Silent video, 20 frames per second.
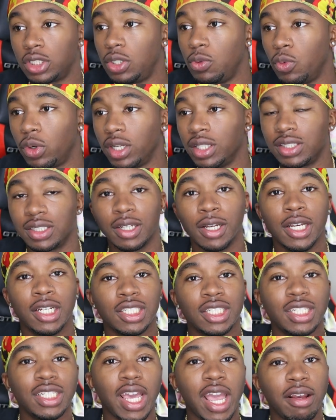She wanted to,
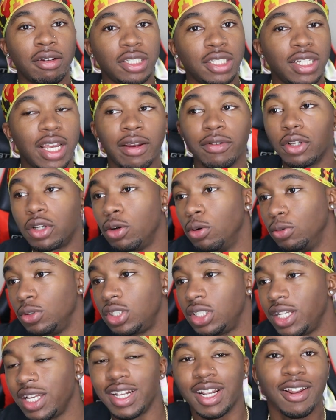she gave, she gave the
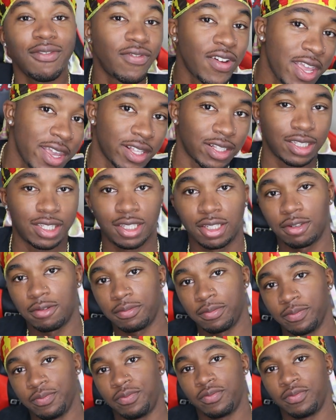coochie in advance.